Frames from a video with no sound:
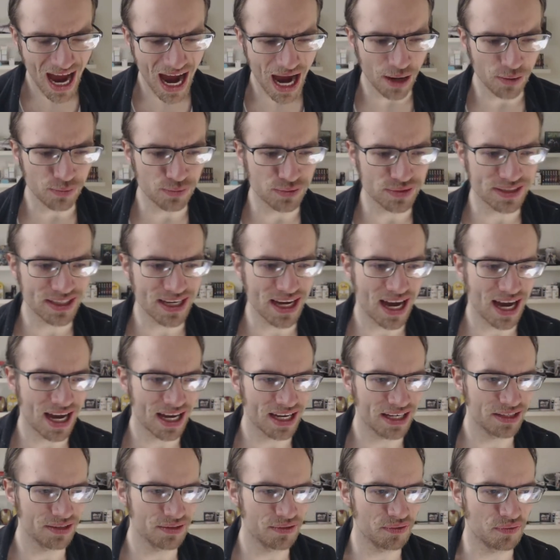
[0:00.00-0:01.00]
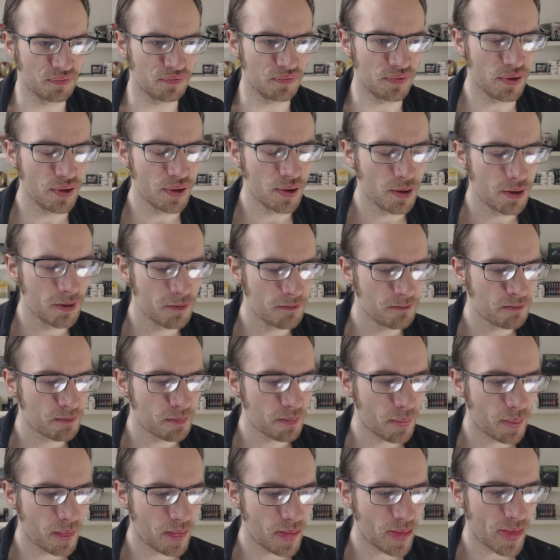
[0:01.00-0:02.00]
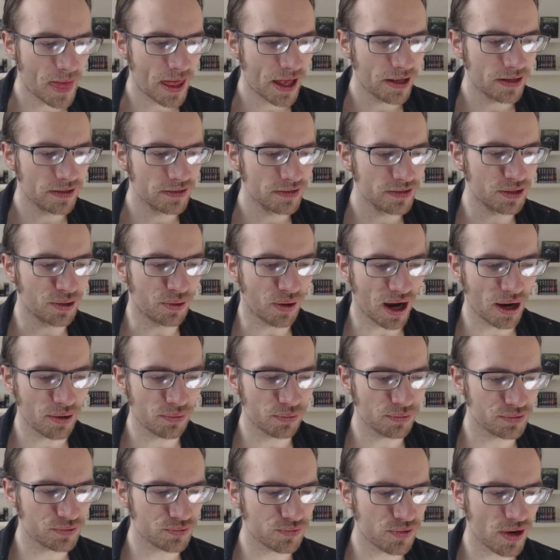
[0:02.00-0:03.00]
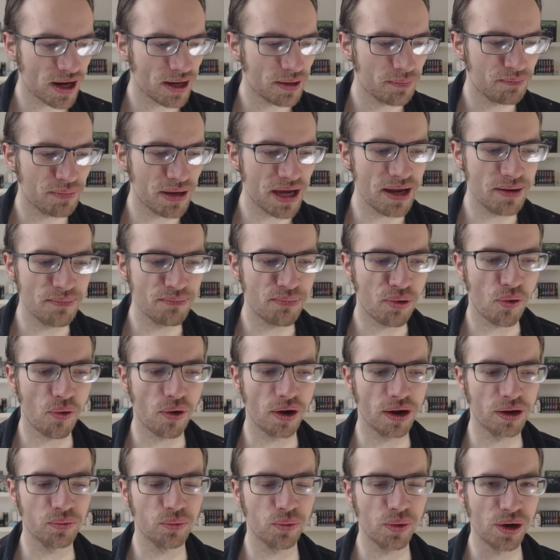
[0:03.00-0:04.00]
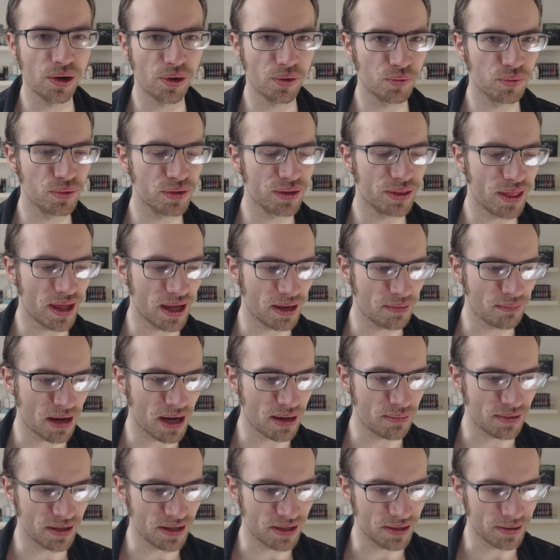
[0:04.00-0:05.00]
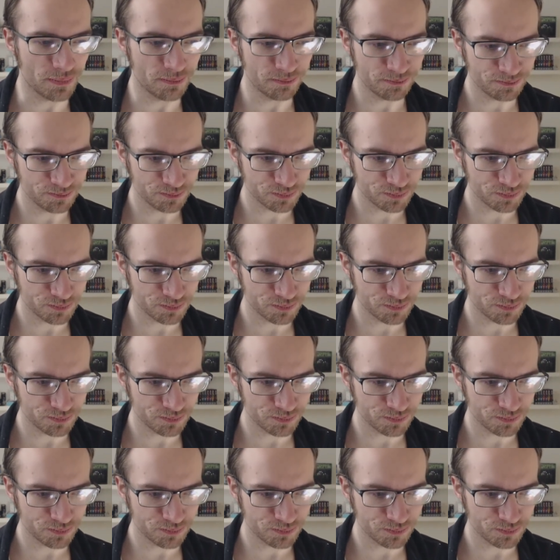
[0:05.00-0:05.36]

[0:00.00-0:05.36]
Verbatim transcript: I was kind of, you know, I was trying to pinpoint where would they maybe,